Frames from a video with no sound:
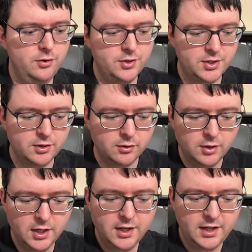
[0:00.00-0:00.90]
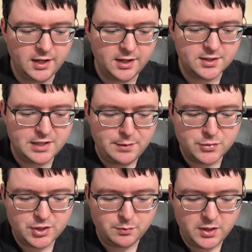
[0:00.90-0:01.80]
So it seems
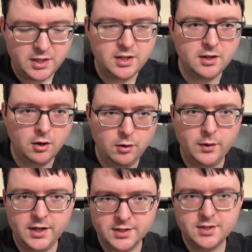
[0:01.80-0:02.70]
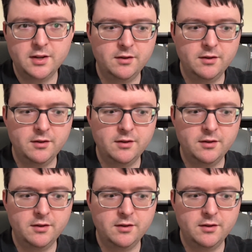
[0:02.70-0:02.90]
to be always